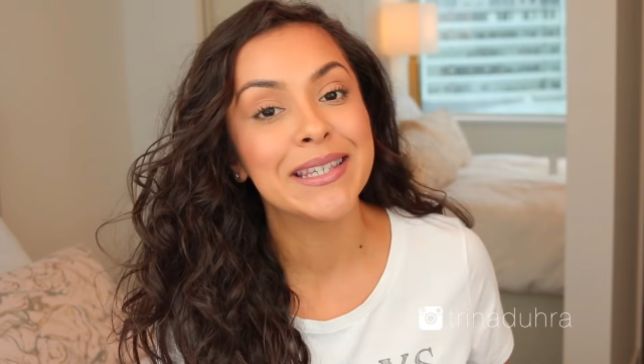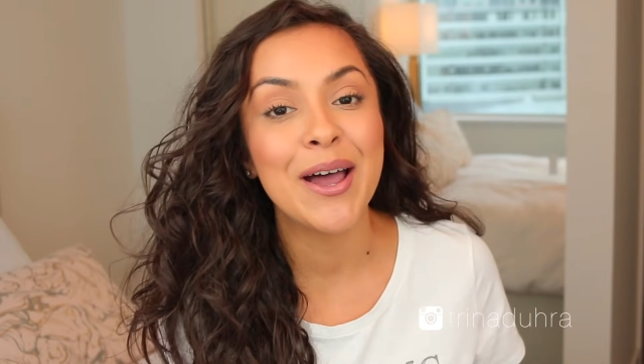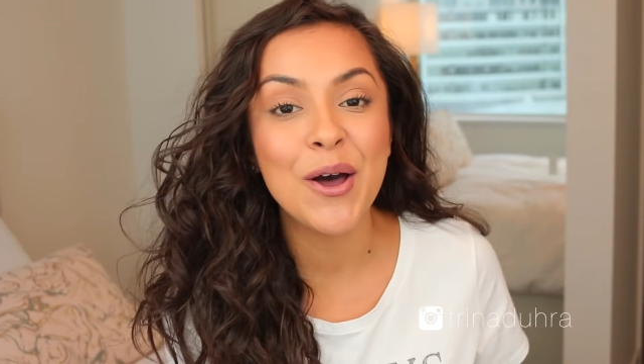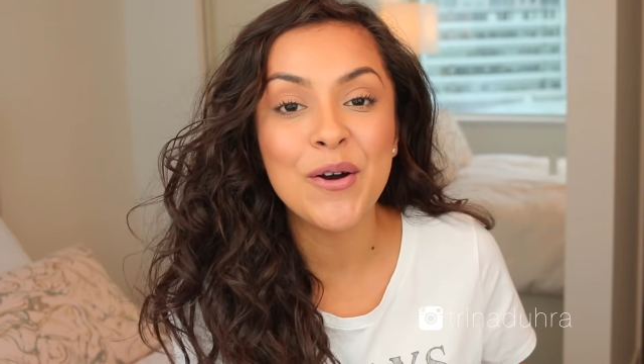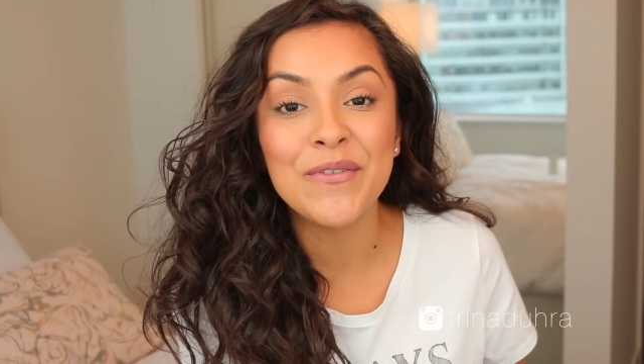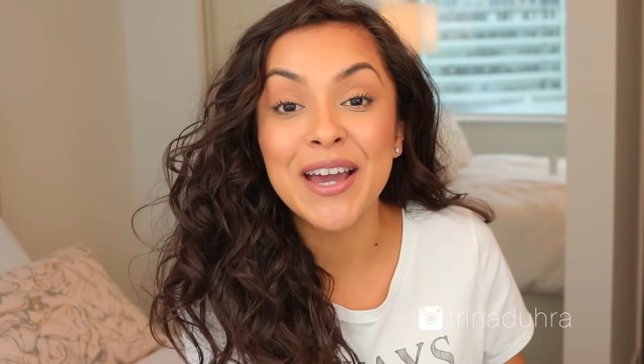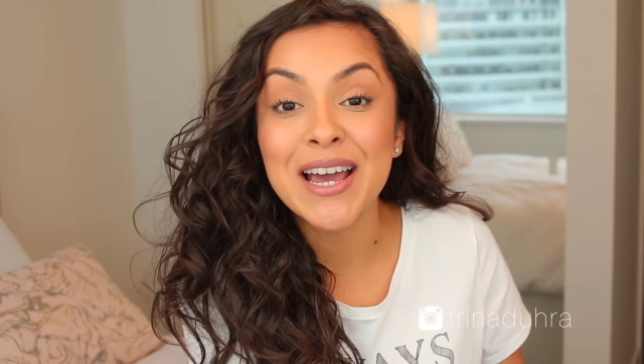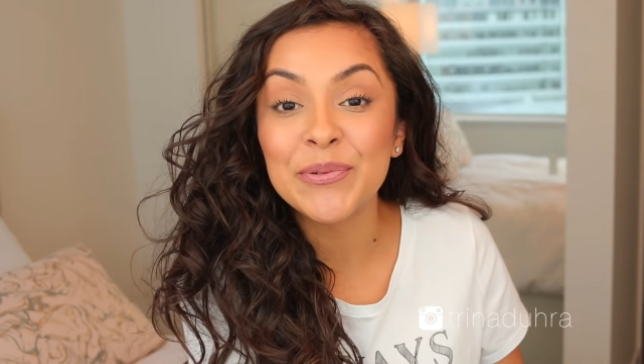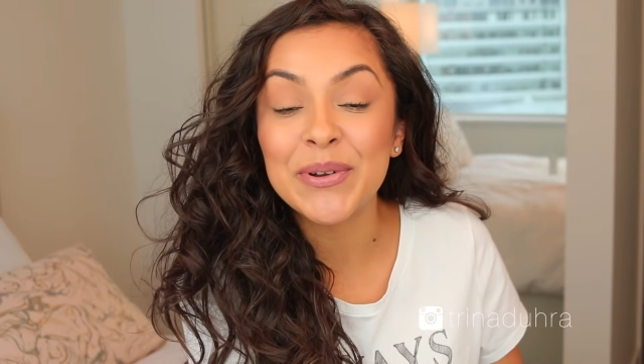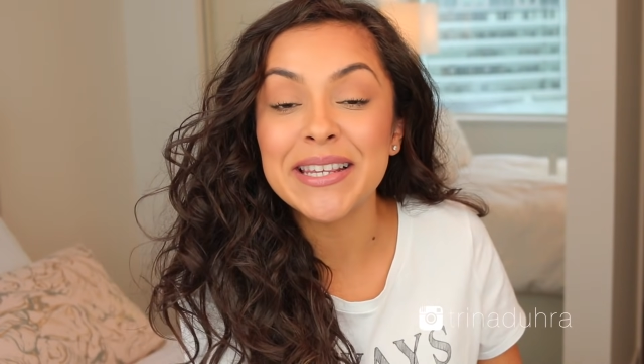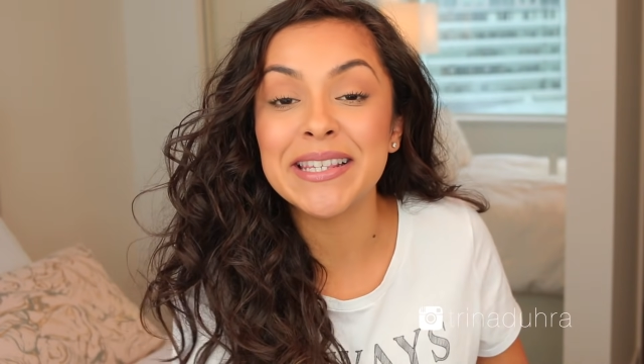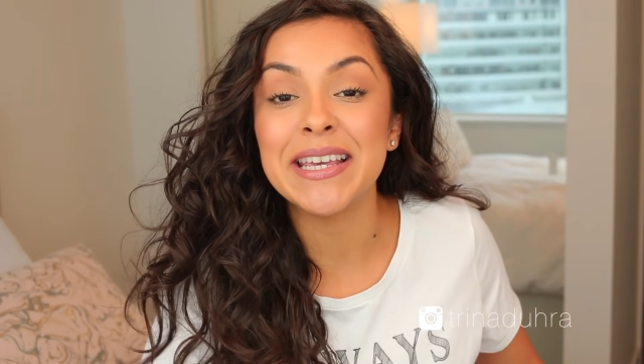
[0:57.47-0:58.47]
So if you guys
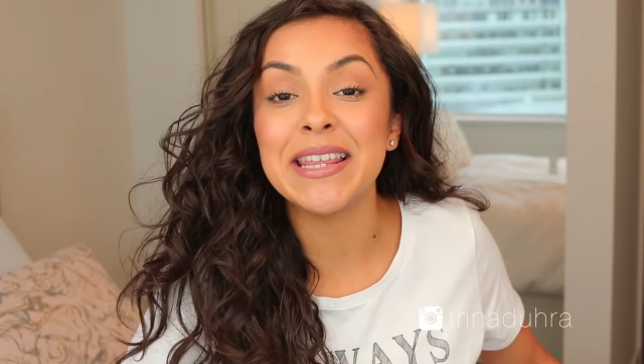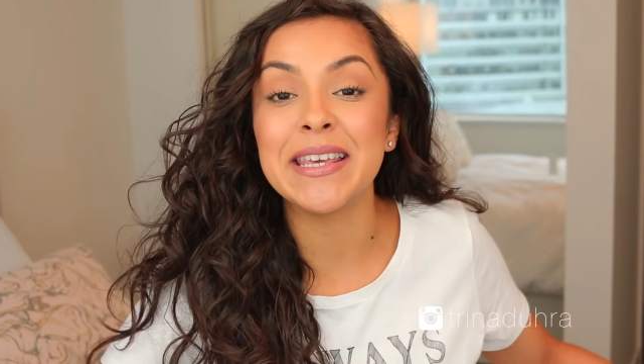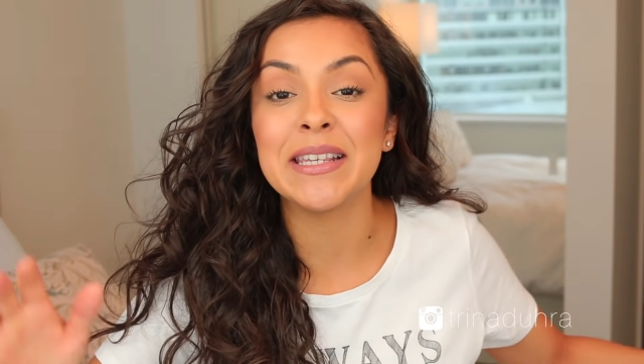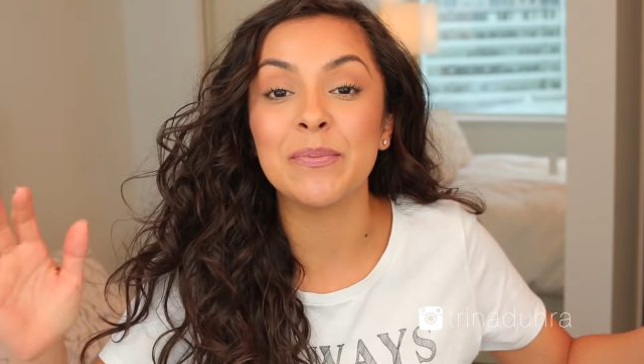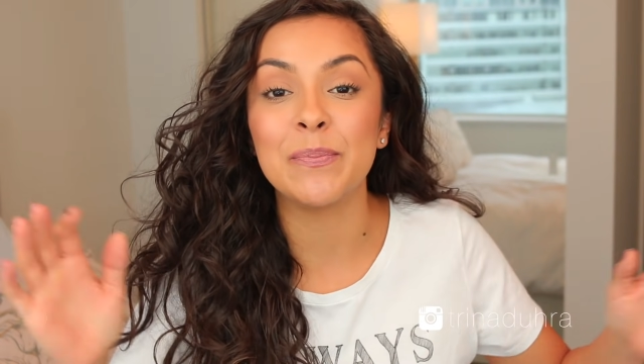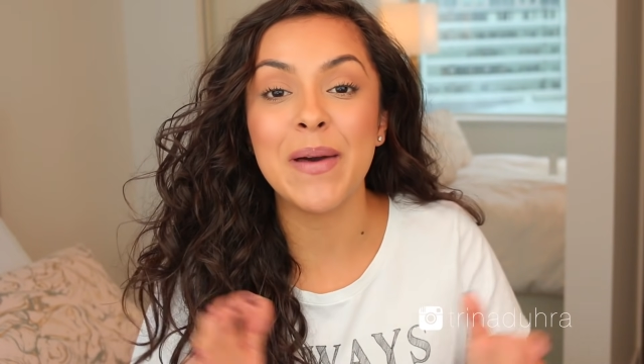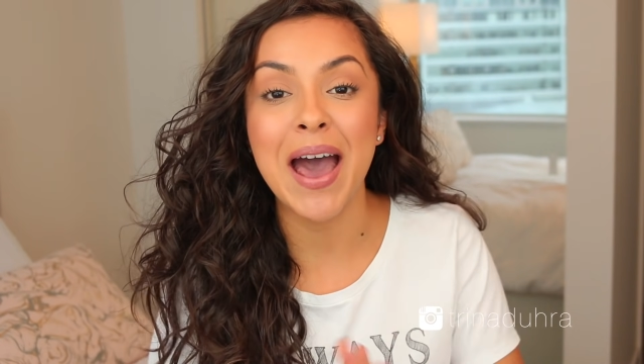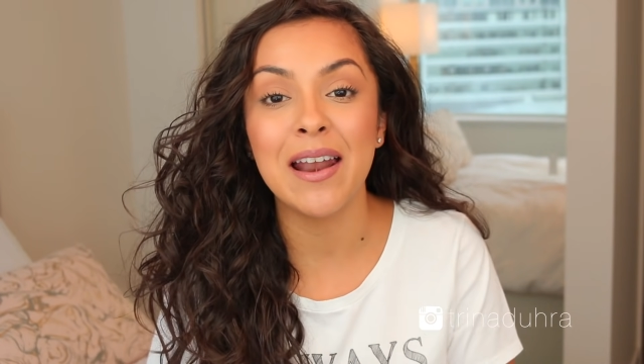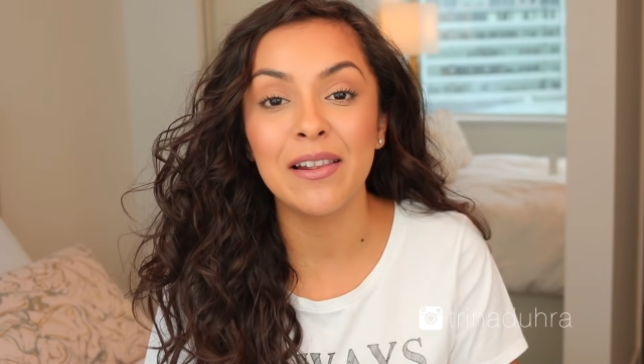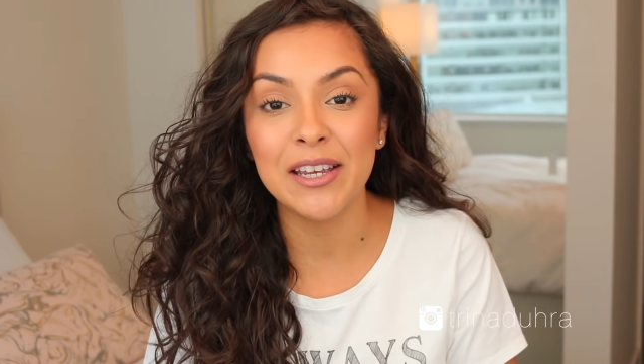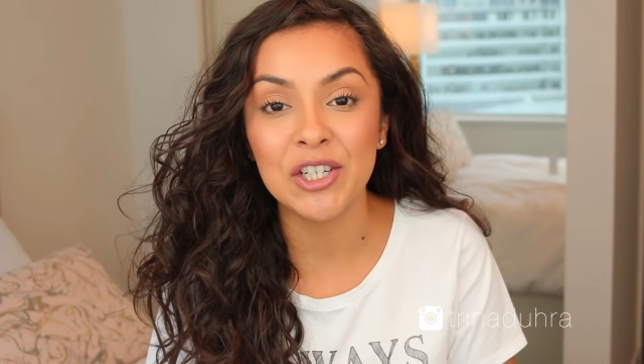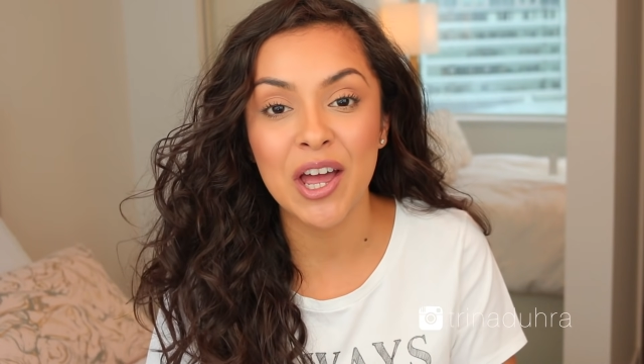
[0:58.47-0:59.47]
want to see these
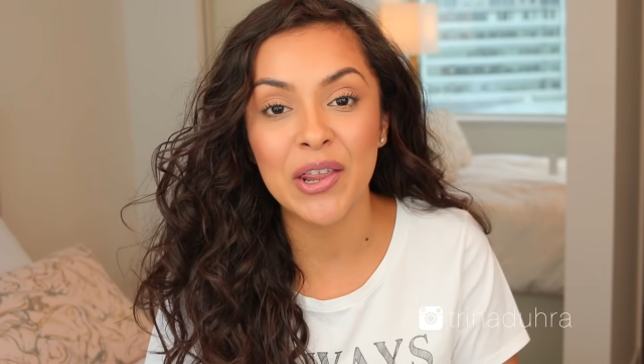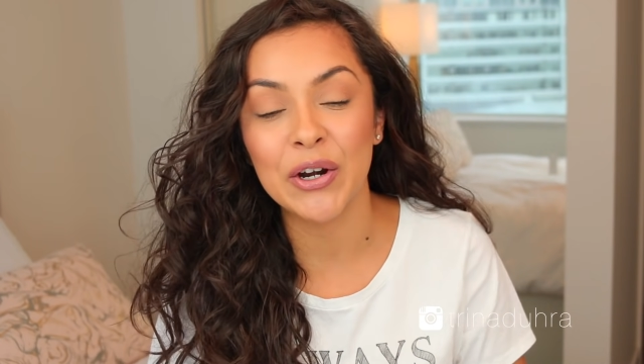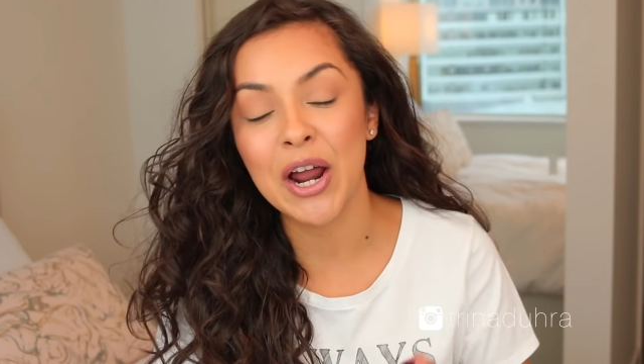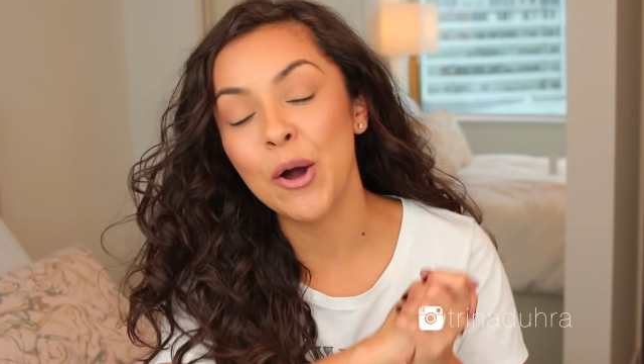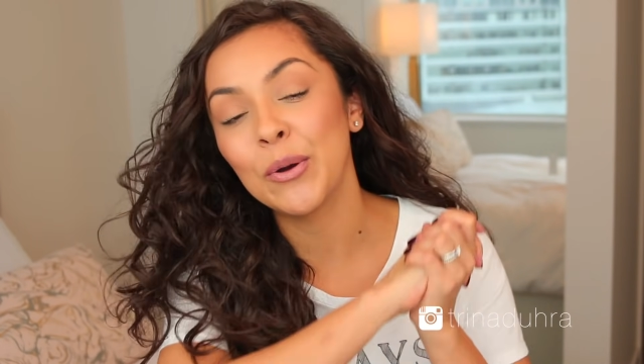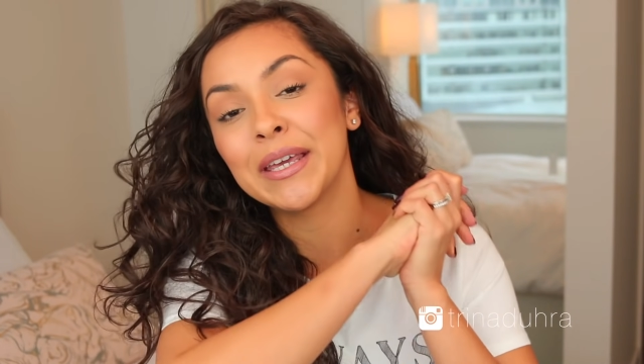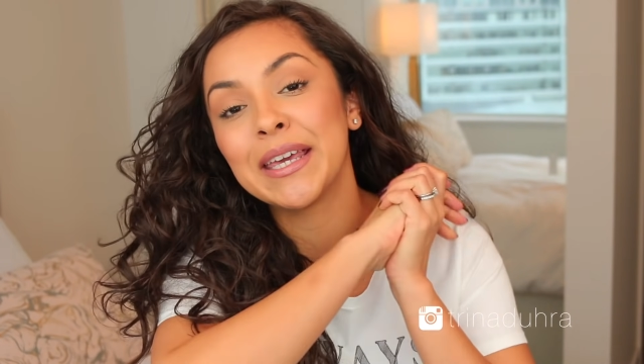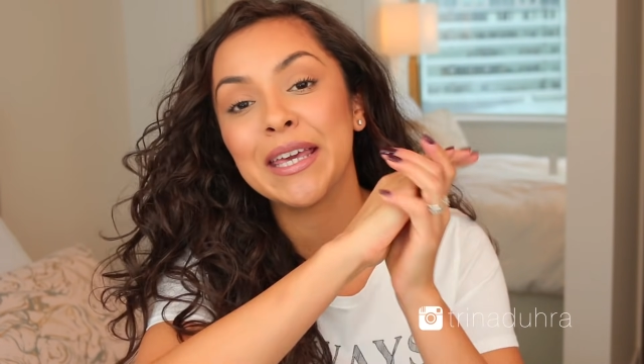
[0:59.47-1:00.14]
battle each other out,